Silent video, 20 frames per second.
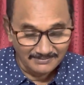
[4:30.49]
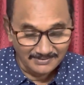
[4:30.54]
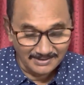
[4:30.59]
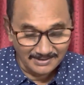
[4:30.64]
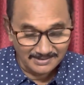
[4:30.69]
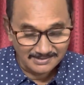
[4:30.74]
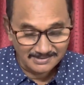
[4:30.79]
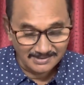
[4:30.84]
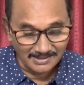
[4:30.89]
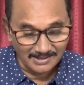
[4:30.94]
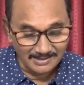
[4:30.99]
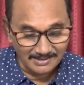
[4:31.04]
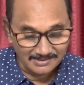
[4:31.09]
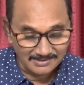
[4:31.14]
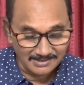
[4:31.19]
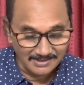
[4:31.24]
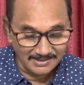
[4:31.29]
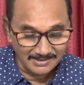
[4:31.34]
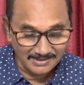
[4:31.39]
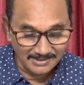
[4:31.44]
Very
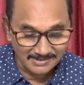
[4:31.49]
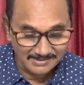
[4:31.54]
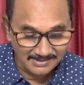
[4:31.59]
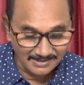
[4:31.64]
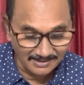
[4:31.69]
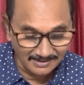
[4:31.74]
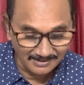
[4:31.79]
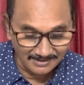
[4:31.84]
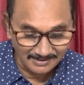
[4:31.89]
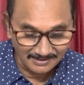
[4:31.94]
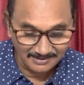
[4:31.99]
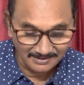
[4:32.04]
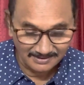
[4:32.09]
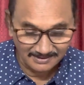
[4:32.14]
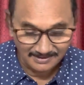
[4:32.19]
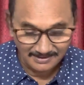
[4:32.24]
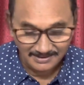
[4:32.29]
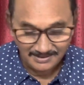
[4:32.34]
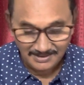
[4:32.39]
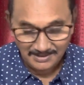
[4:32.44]
stylishly, they said that
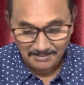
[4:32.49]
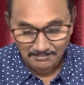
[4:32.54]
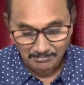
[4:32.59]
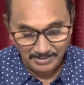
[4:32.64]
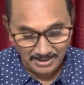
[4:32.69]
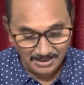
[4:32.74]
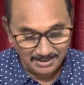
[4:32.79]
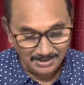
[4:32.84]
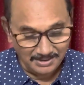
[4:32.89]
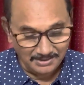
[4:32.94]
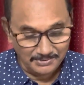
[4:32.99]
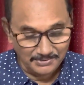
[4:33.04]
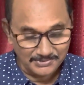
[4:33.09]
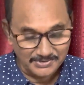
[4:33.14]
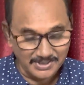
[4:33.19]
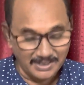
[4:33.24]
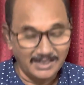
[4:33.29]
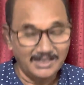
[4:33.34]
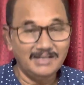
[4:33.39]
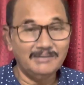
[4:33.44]
better to
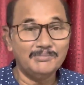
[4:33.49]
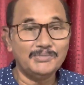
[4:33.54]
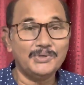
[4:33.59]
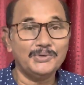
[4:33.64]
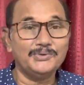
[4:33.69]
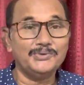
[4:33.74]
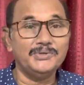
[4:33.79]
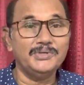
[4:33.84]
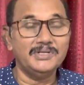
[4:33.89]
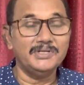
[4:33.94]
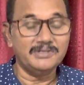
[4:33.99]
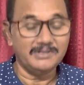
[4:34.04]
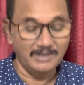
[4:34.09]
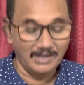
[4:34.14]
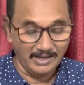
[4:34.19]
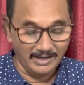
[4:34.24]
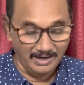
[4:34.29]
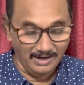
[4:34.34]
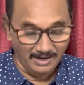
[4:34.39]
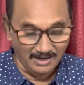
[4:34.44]
send him to Judicial
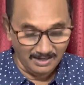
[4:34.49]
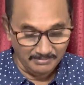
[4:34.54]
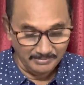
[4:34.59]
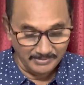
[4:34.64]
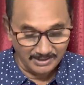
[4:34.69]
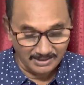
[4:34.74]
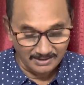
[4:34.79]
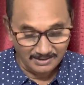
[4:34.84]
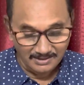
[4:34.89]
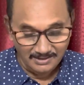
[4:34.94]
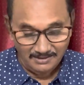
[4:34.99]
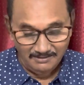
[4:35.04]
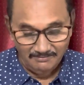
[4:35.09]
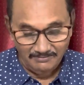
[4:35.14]
Academy